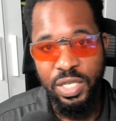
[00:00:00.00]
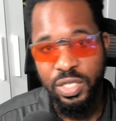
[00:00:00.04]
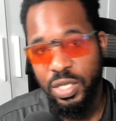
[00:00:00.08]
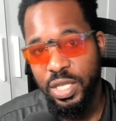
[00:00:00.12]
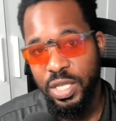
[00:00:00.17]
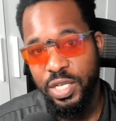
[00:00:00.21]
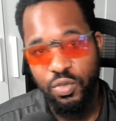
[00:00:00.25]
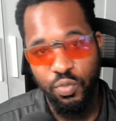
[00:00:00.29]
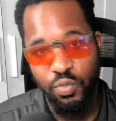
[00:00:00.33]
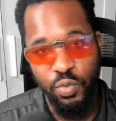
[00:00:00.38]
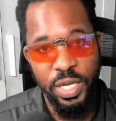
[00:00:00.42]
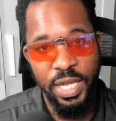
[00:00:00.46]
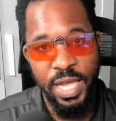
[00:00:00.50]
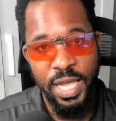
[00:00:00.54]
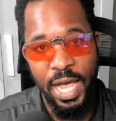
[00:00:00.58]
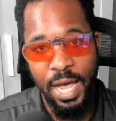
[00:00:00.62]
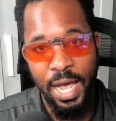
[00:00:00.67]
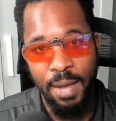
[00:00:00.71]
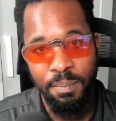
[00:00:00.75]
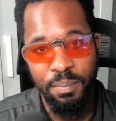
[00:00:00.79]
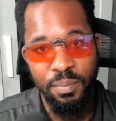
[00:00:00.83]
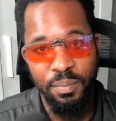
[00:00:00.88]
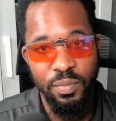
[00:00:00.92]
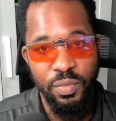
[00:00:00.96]
let's
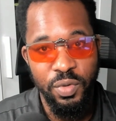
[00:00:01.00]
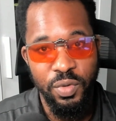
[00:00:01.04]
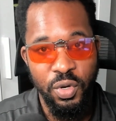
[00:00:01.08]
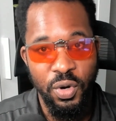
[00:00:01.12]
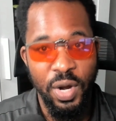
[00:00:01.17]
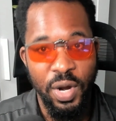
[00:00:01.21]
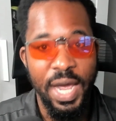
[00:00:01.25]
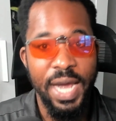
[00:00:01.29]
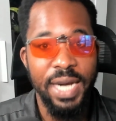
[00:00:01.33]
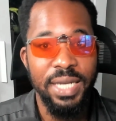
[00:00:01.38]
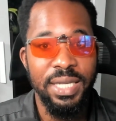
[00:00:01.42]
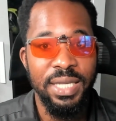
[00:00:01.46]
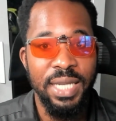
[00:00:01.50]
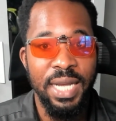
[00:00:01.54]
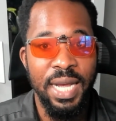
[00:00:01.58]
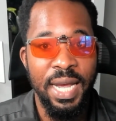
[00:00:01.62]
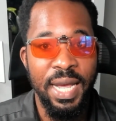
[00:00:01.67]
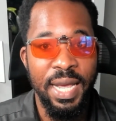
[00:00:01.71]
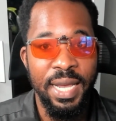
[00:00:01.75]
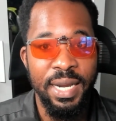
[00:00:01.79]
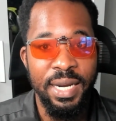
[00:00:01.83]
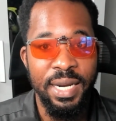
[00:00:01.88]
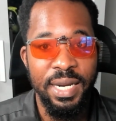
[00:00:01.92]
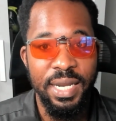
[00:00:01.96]
recap. Your
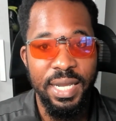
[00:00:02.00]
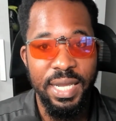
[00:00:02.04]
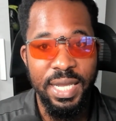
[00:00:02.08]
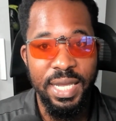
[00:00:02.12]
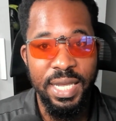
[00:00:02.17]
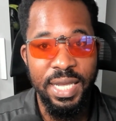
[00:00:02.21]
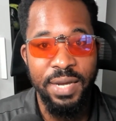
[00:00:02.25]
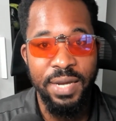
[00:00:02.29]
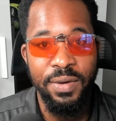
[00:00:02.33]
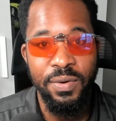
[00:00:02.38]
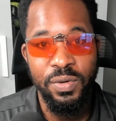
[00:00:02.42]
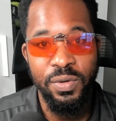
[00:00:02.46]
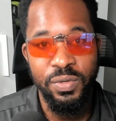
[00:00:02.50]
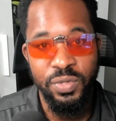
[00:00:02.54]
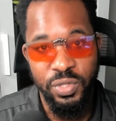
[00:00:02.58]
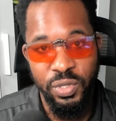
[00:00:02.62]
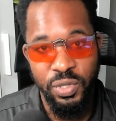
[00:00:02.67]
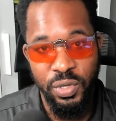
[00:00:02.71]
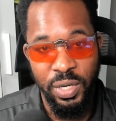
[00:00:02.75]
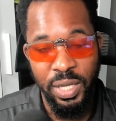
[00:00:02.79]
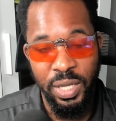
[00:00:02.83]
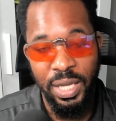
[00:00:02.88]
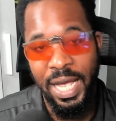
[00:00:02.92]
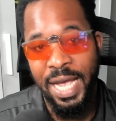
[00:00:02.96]
headline equals
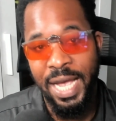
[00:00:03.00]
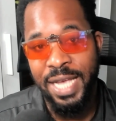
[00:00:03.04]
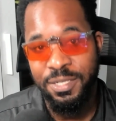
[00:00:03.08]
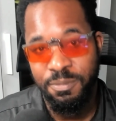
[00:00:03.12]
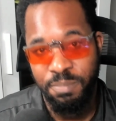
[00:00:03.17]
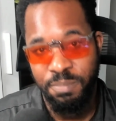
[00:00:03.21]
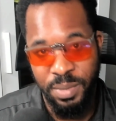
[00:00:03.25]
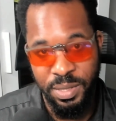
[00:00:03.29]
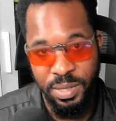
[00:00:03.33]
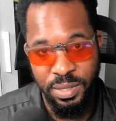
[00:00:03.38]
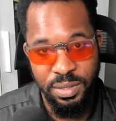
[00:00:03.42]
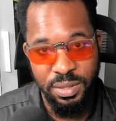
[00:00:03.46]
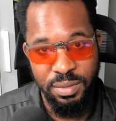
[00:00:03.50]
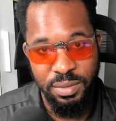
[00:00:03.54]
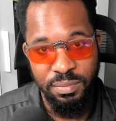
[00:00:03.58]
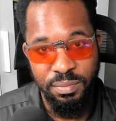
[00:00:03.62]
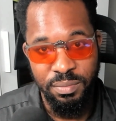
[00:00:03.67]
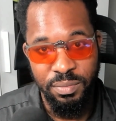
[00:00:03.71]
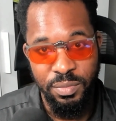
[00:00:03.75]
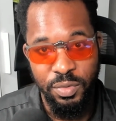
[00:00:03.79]
your class build.